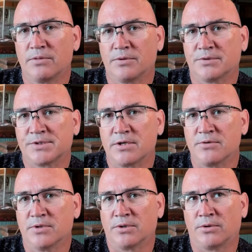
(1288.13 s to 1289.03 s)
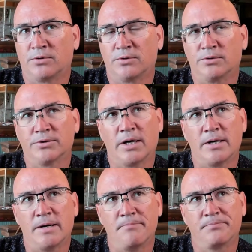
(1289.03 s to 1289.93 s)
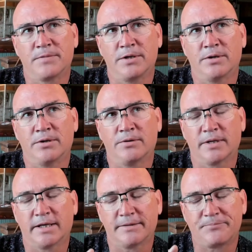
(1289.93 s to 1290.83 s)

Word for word: those that you would hold, um, you know,